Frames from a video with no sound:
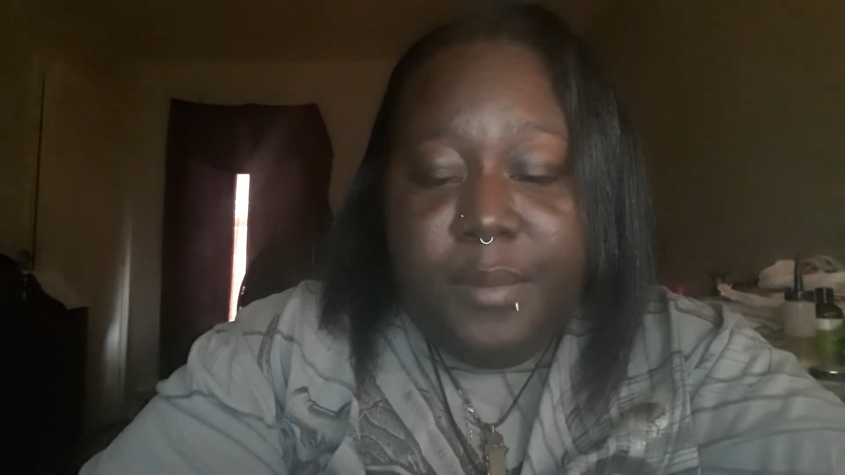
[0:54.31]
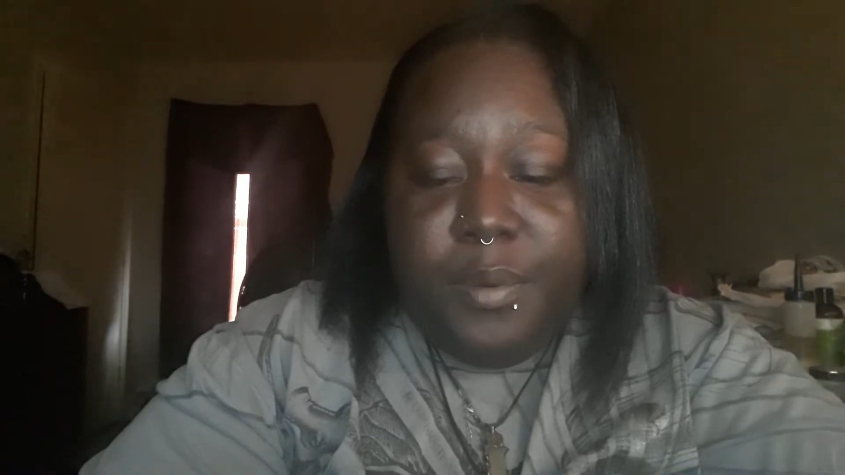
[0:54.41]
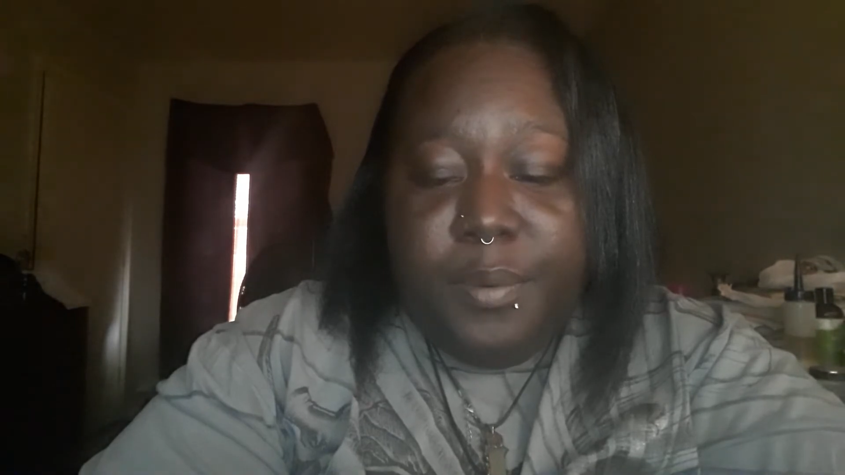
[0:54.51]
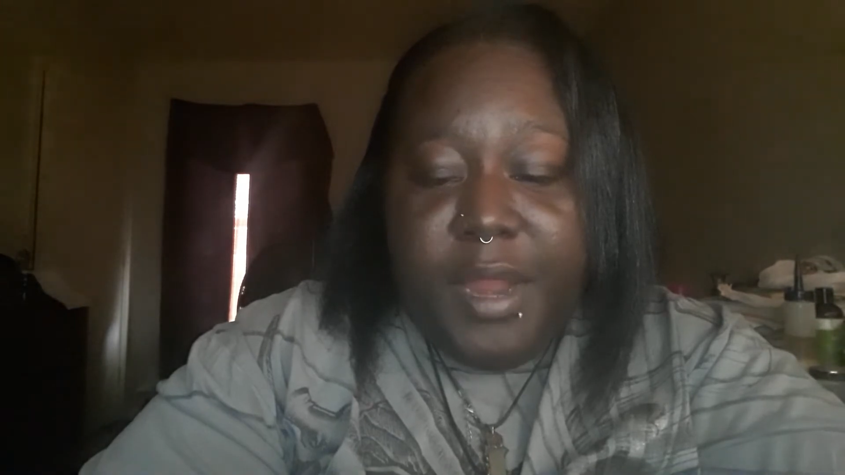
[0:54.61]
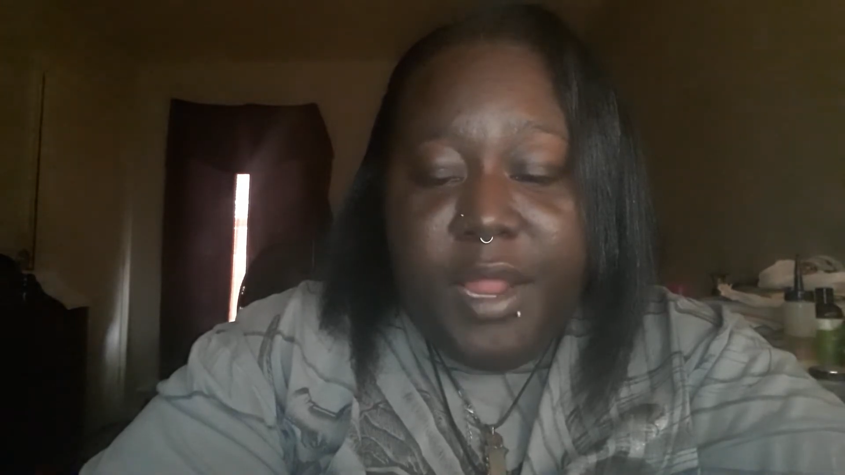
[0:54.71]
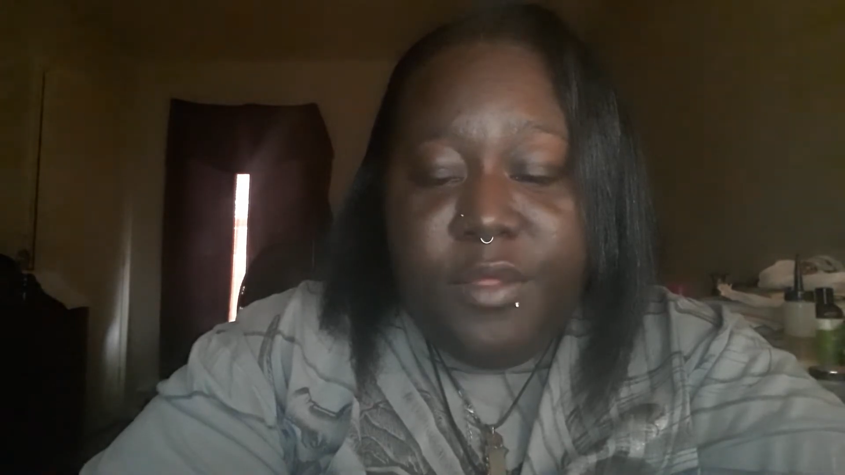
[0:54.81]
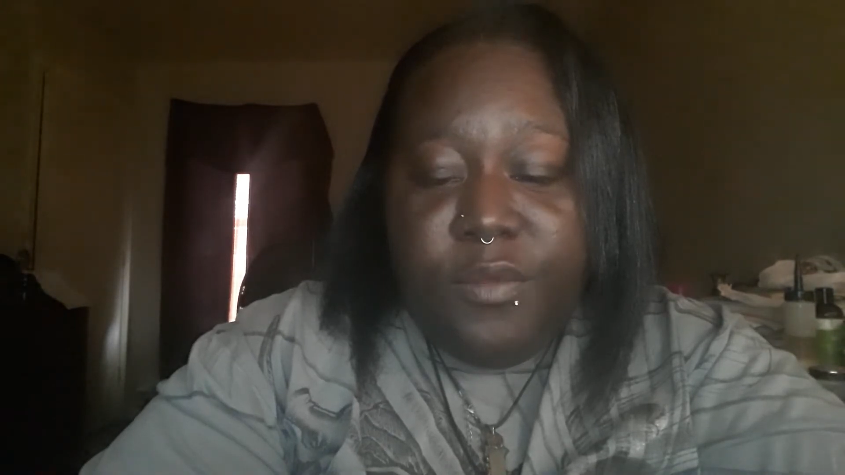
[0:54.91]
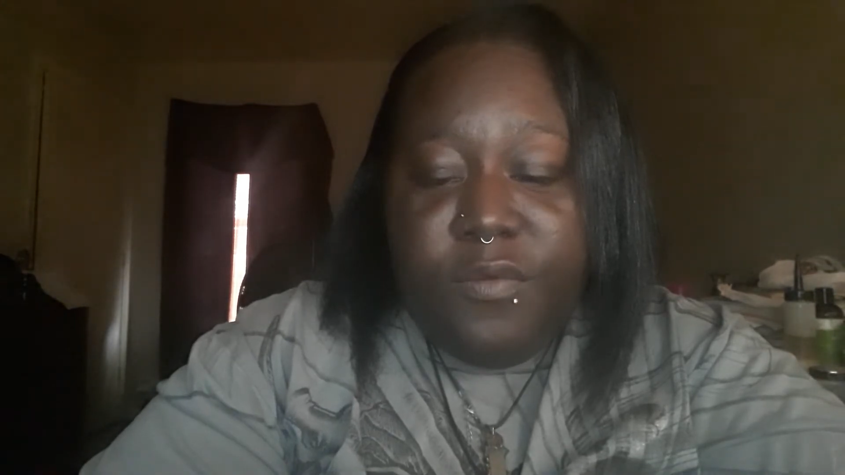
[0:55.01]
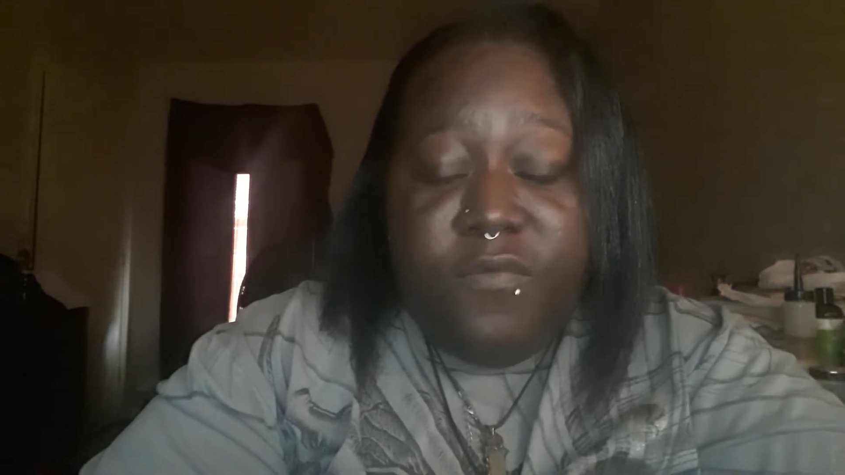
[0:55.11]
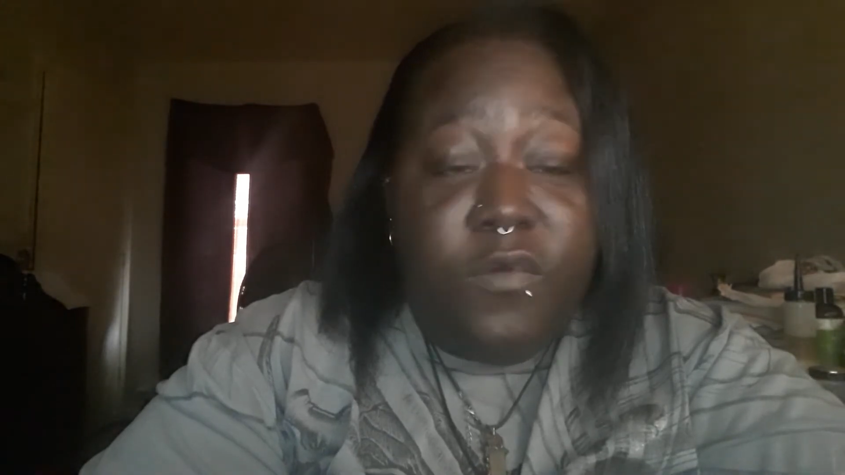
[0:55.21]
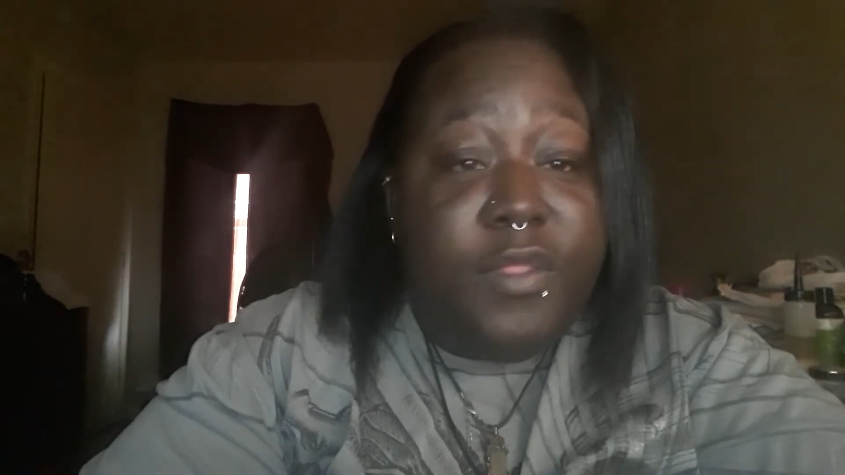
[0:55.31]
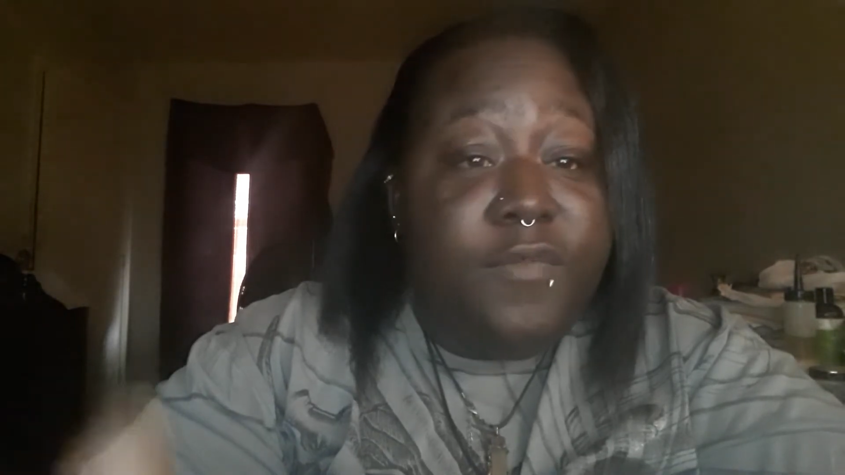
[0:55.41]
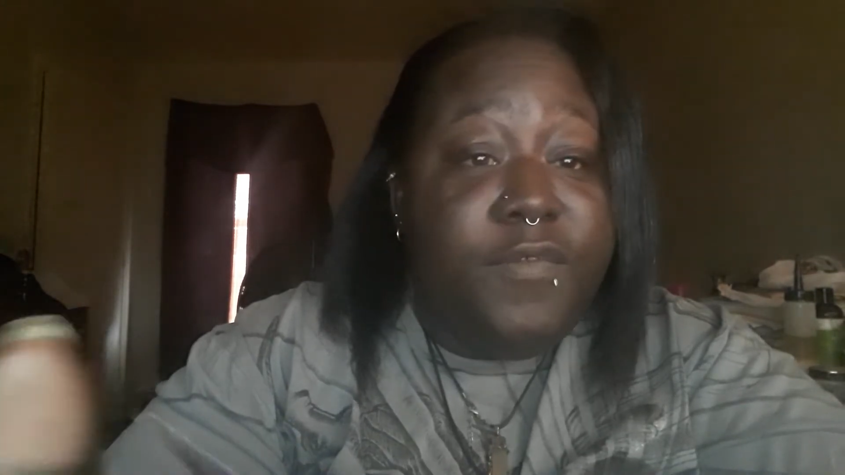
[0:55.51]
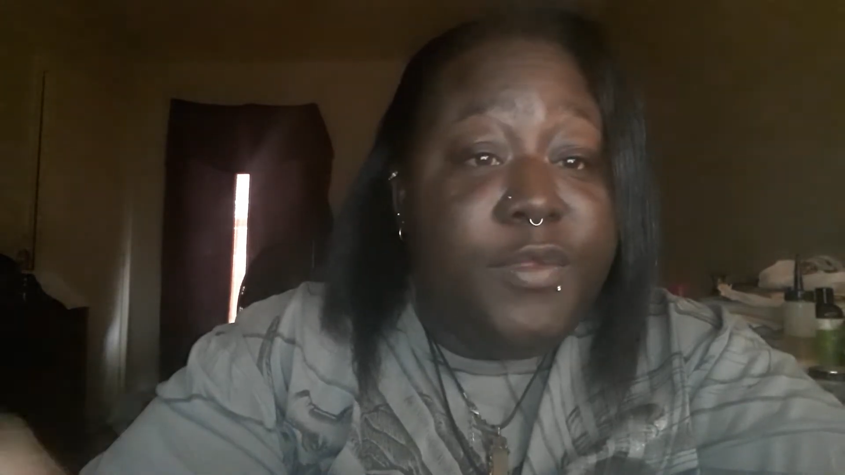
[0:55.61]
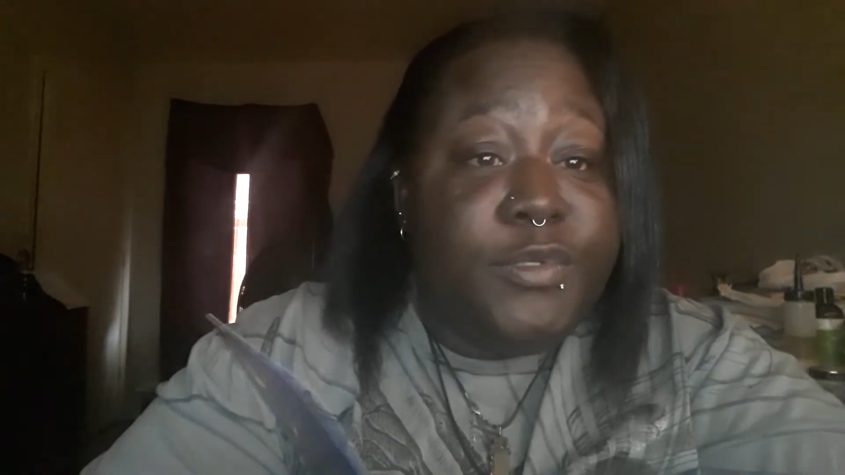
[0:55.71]
prepare you for the
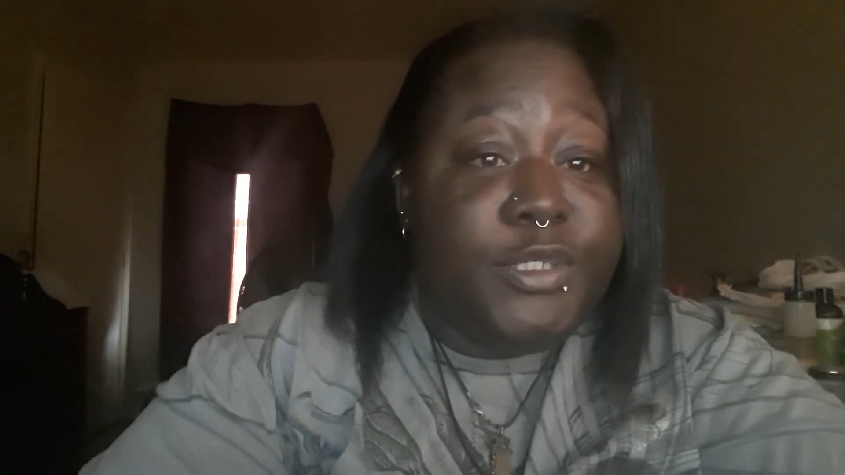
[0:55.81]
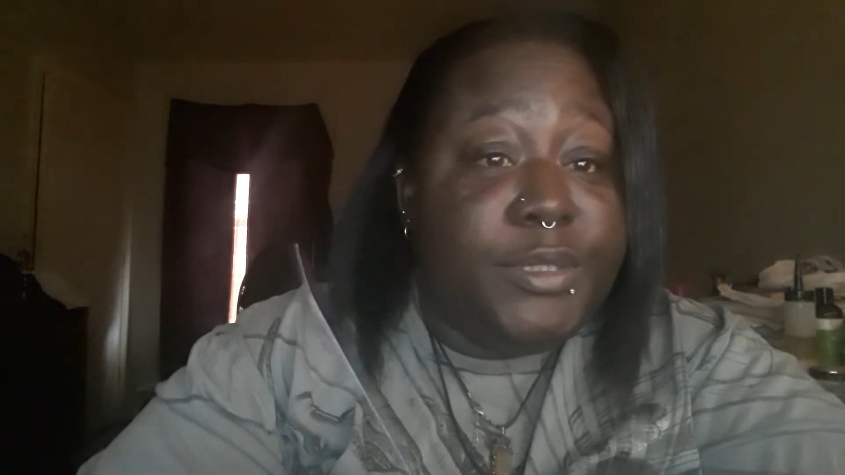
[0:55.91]
future.